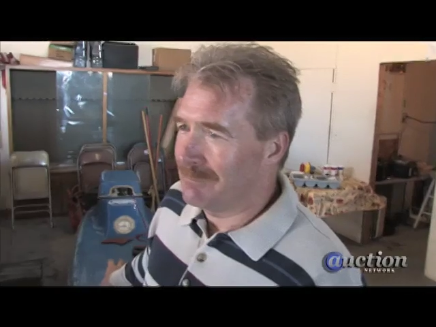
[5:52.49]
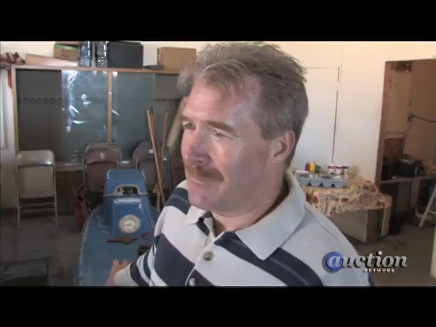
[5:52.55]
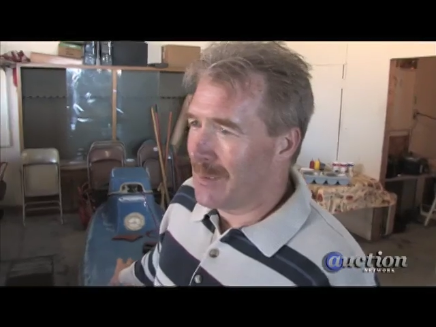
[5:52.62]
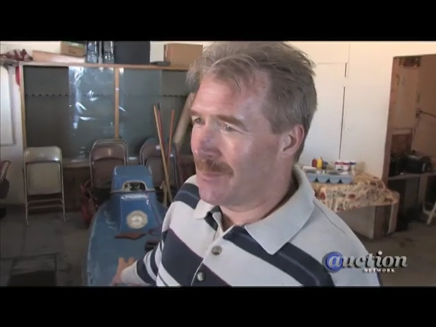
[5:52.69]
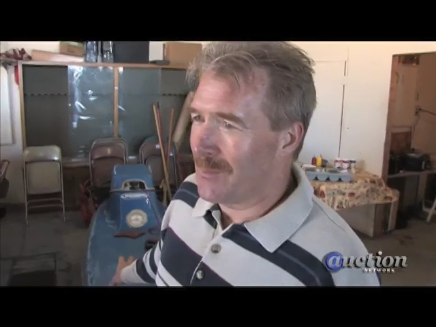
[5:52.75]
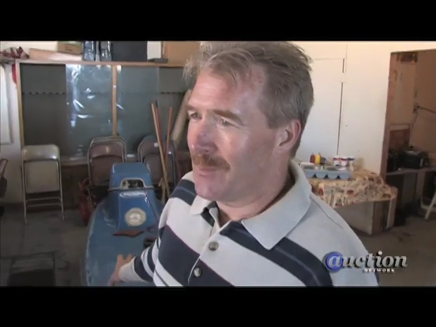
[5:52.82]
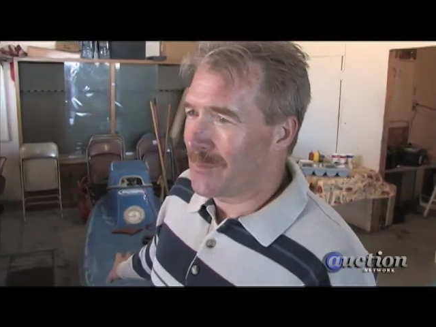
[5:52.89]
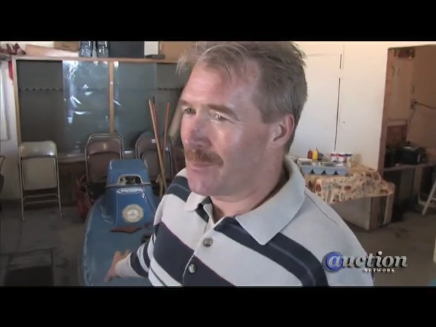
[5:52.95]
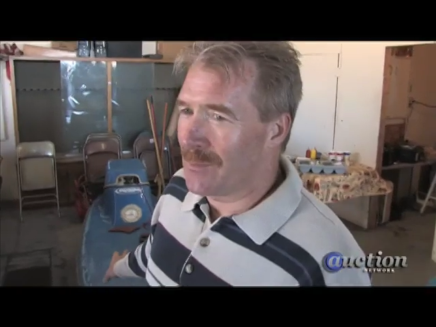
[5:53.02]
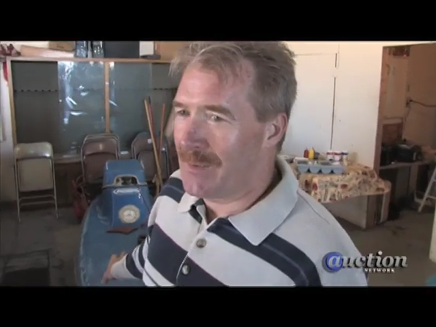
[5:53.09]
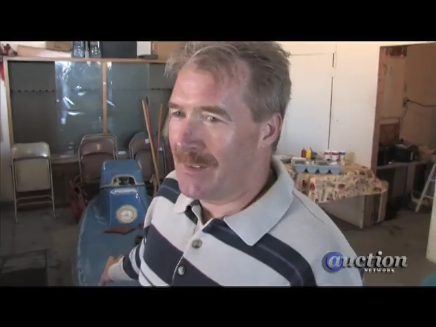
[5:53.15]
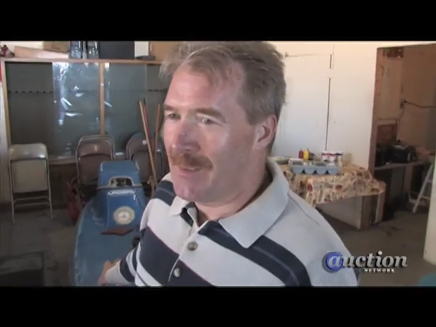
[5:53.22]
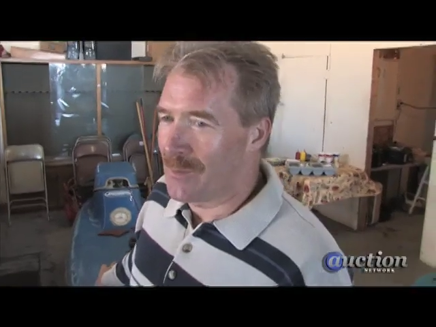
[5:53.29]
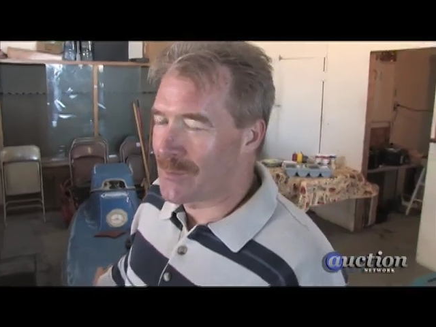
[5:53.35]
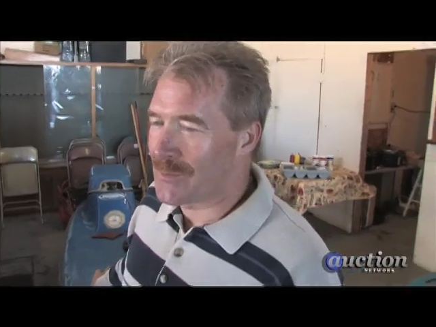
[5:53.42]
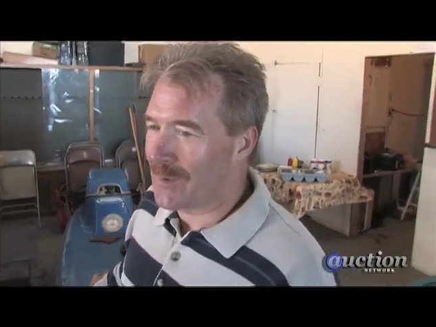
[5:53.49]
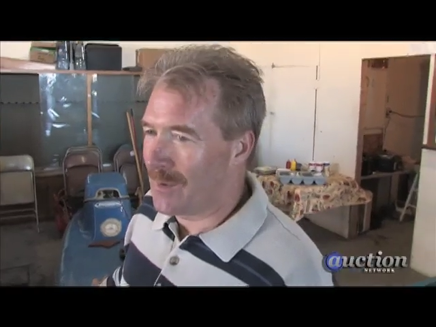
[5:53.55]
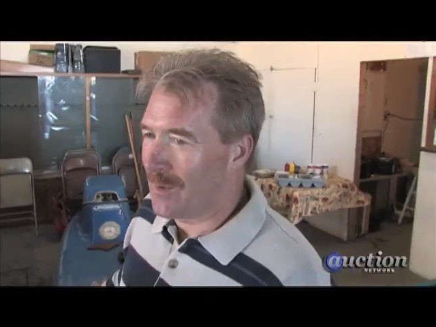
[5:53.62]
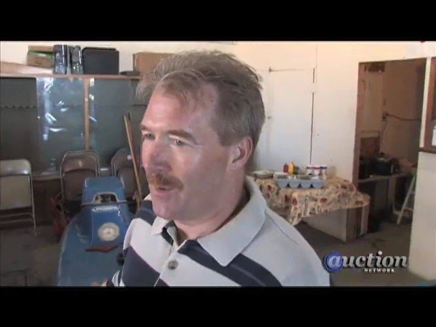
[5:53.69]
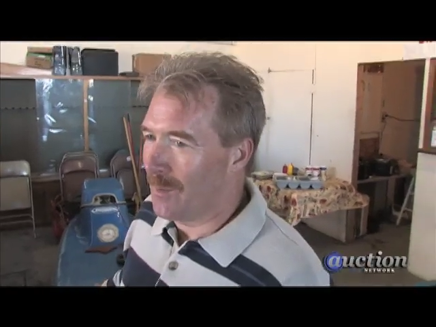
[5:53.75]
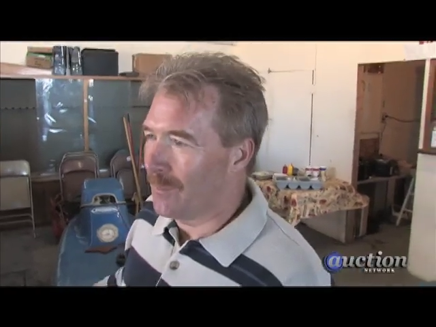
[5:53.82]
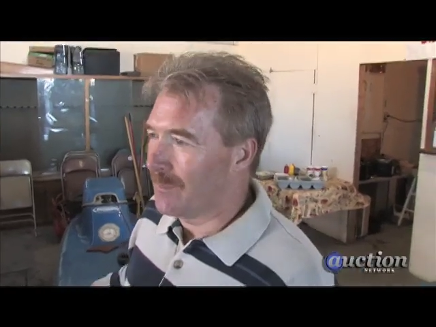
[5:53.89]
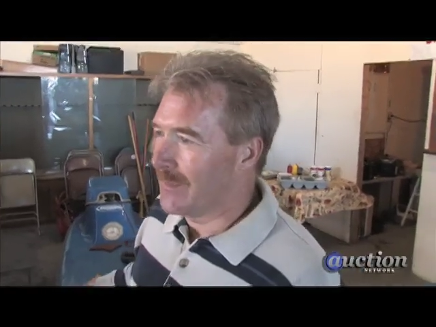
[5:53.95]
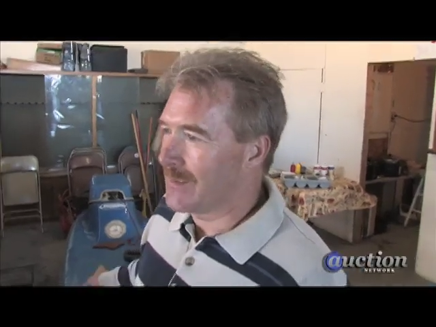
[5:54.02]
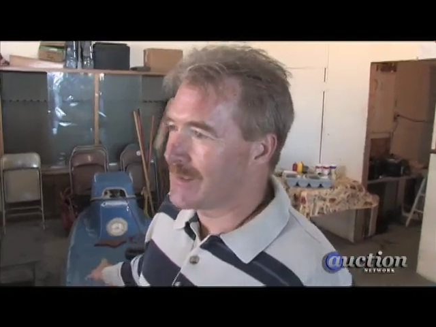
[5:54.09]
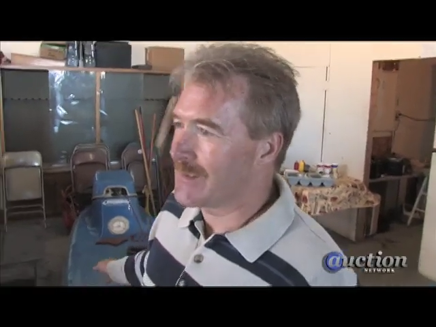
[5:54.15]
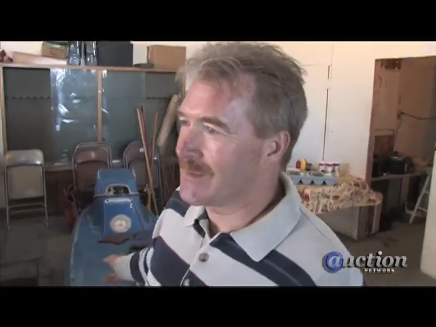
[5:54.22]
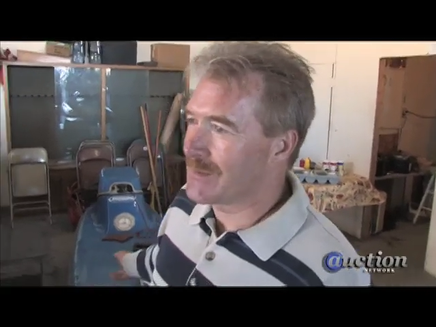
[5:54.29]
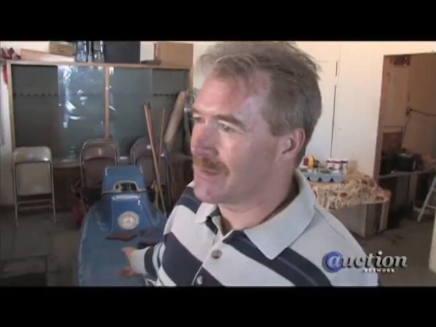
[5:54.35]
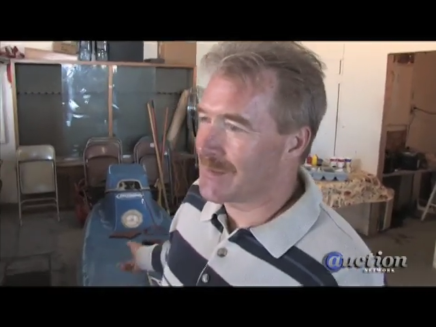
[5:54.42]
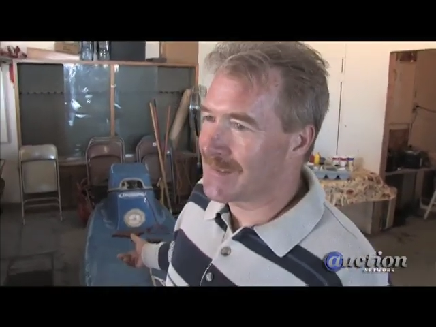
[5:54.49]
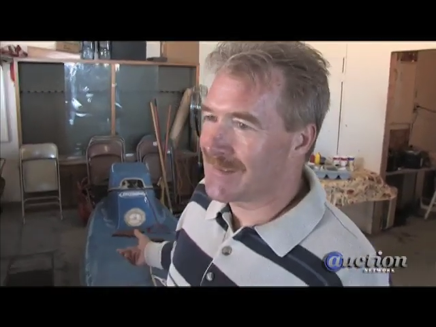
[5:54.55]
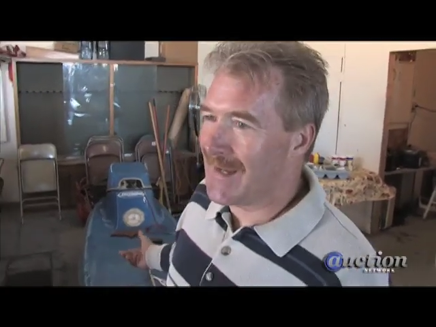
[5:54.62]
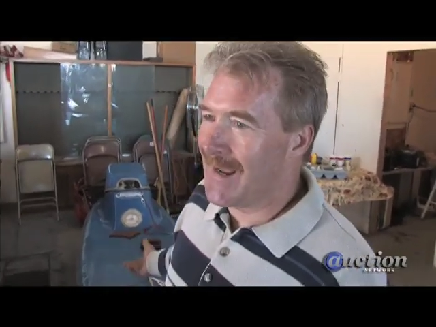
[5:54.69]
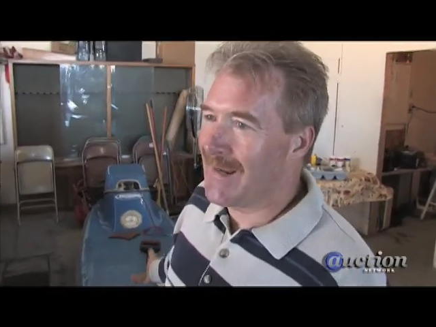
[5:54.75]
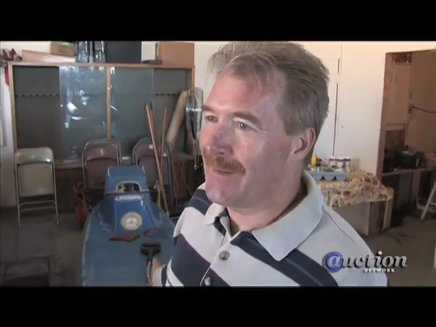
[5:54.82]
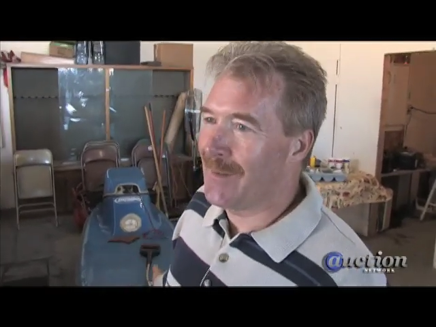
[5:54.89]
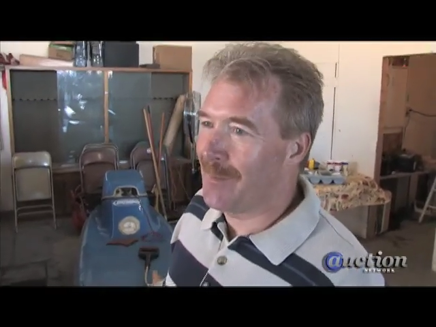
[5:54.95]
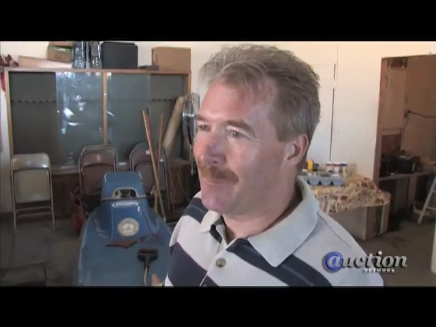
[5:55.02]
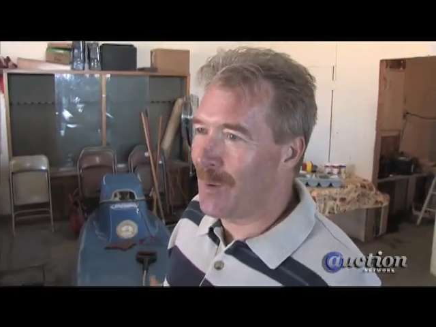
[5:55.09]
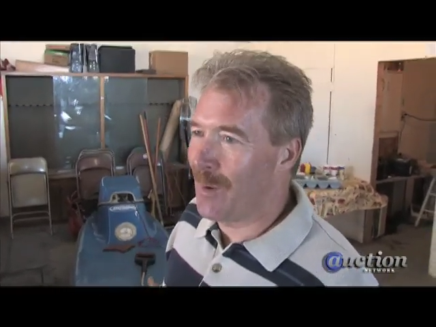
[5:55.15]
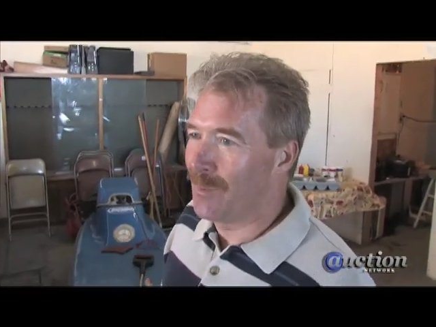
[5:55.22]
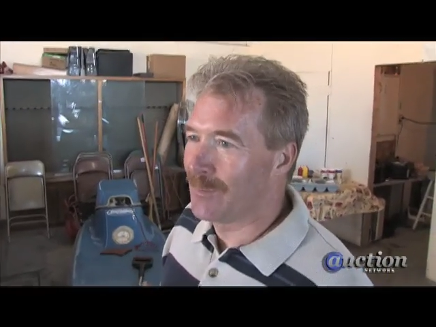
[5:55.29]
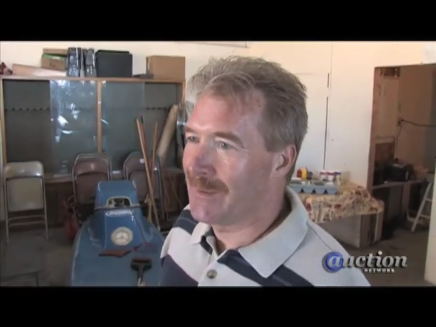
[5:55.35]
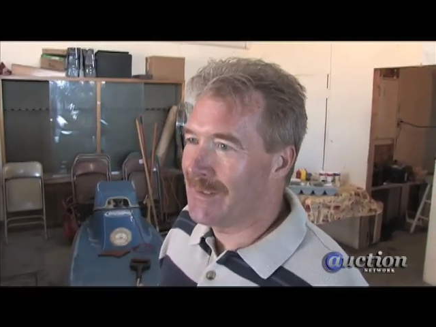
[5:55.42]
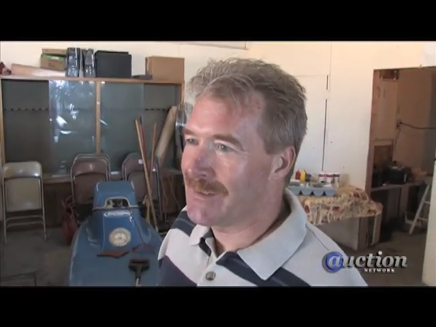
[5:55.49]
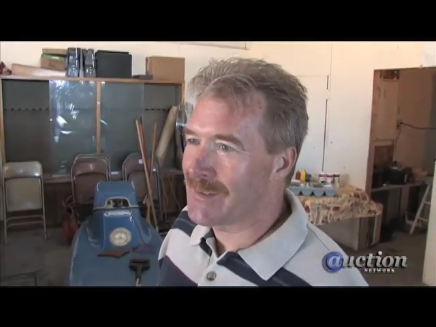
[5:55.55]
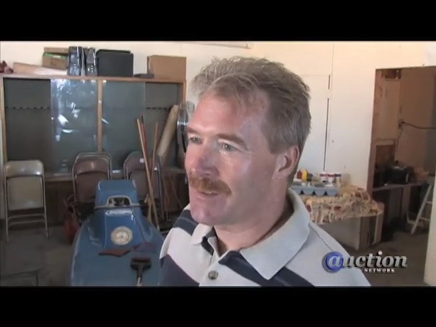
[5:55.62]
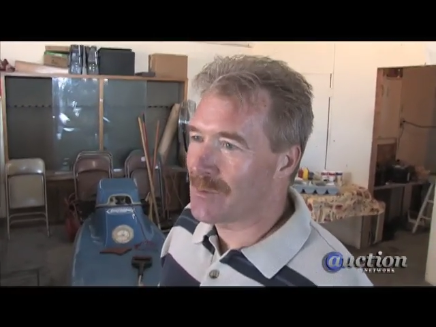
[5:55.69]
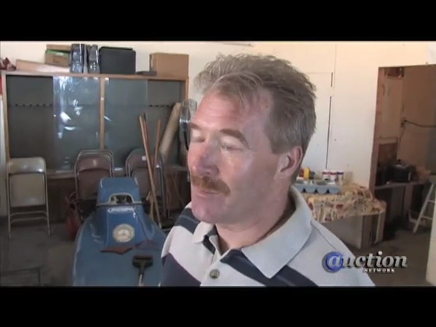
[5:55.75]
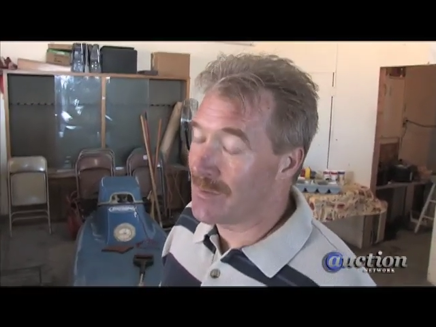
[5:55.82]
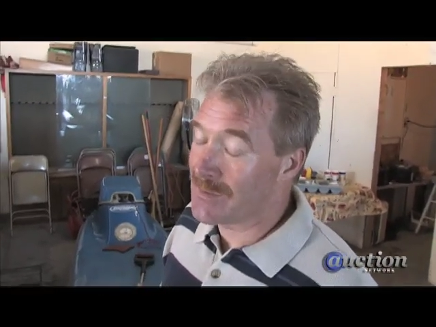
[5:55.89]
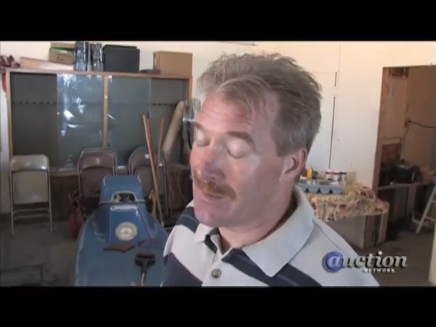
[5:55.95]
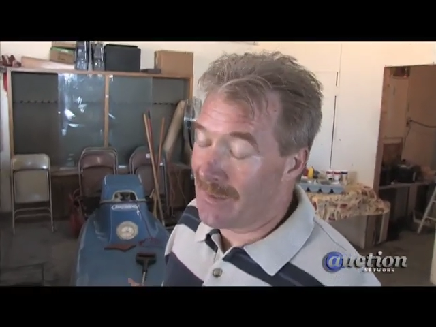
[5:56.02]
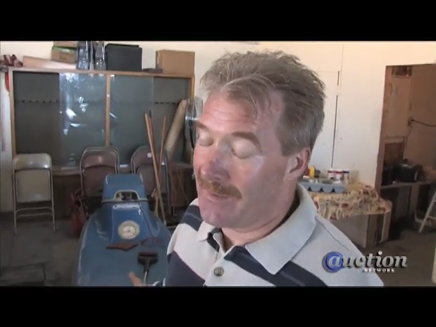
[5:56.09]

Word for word: better than 30 years ago. This is a stand-up only situation.